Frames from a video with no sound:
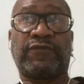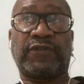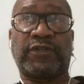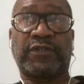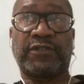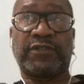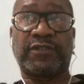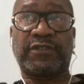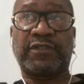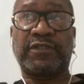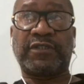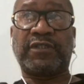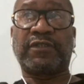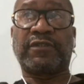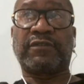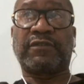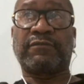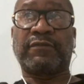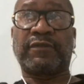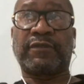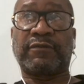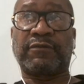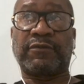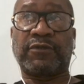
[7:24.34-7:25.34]

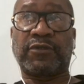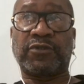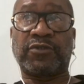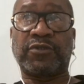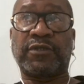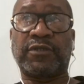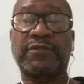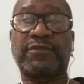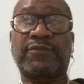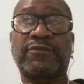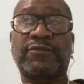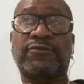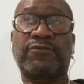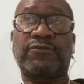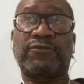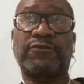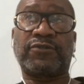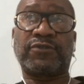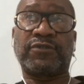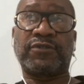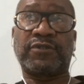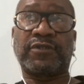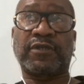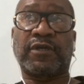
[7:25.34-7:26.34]
university and
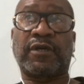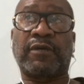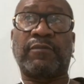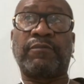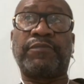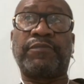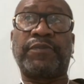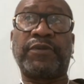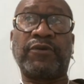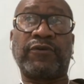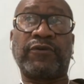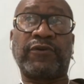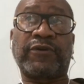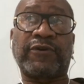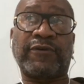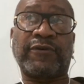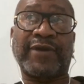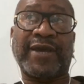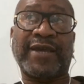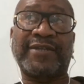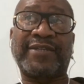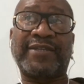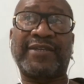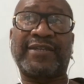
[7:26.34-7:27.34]
institutions are
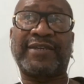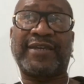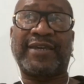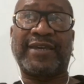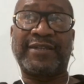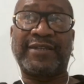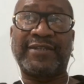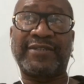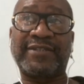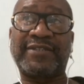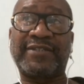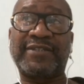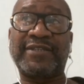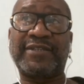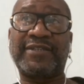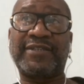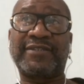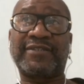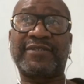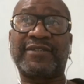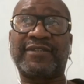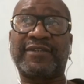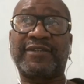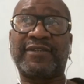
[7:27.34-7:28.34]
bureaucratic
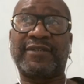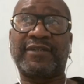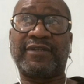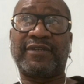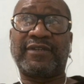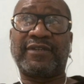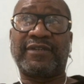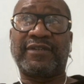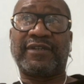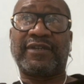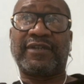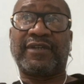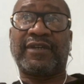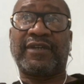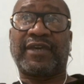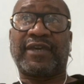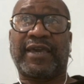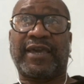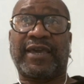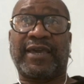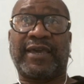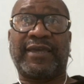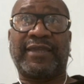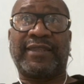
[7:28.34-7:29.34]
entities,
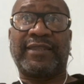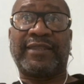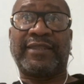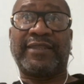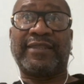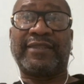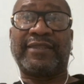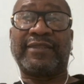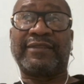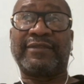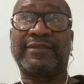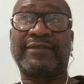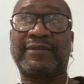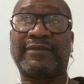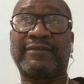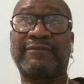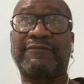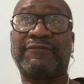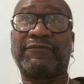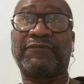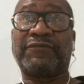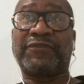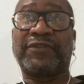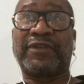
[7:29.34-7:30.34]

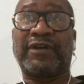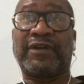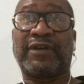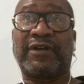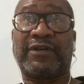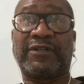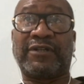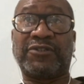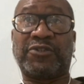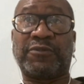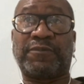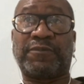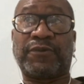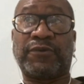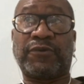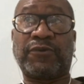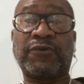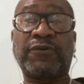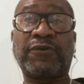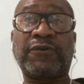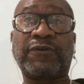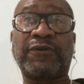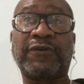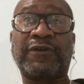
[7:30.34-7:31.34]
and
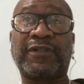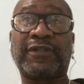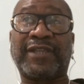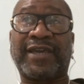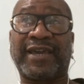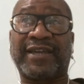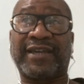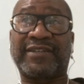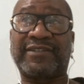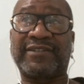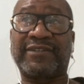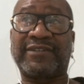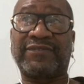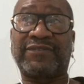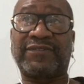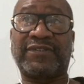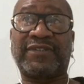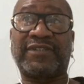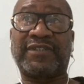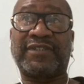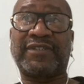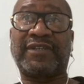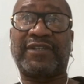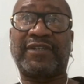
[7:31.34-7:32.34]
entrepreneurial
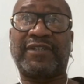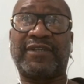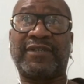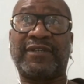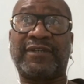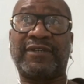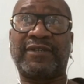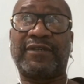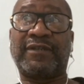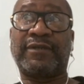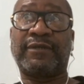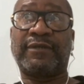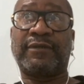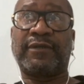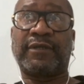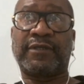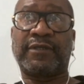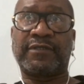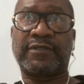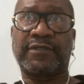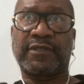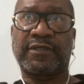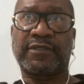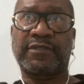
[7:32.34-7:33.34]
activity
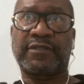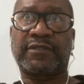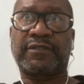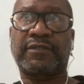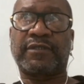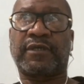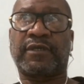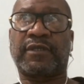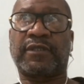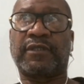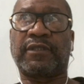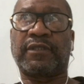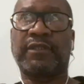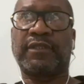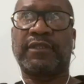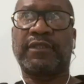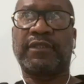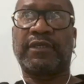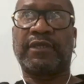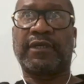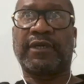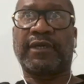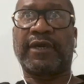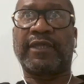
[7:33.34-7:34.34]
exists
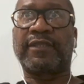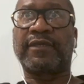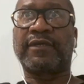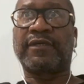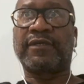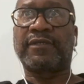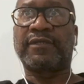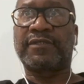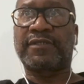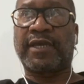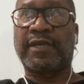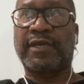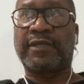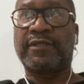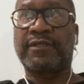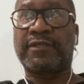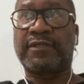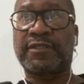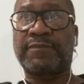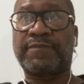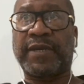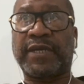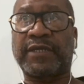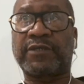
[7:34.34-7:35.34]
on the other
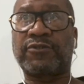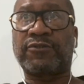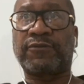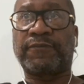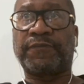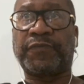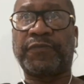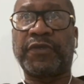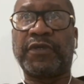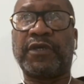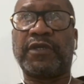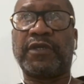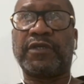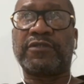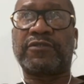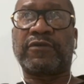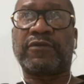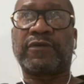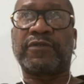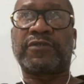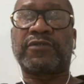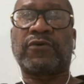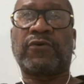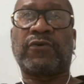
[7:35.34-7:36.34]
side of the spectrum.
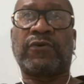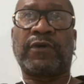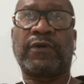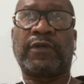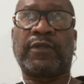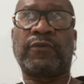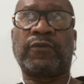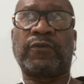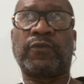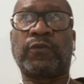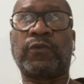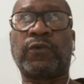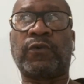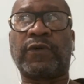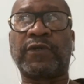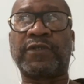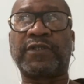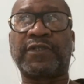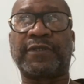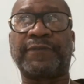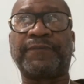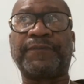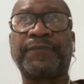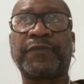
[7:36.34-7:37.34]
So it's oil and
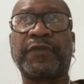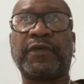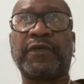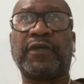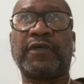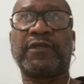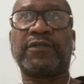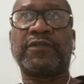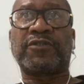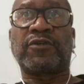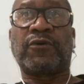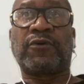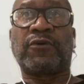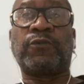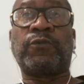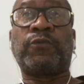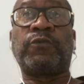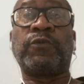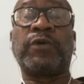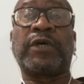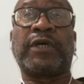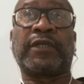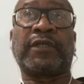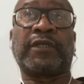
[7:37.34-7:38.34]
water.
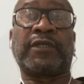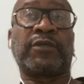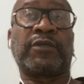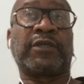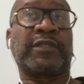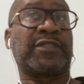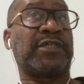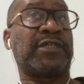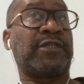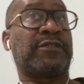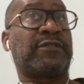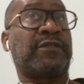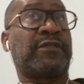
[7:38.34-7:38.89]
So they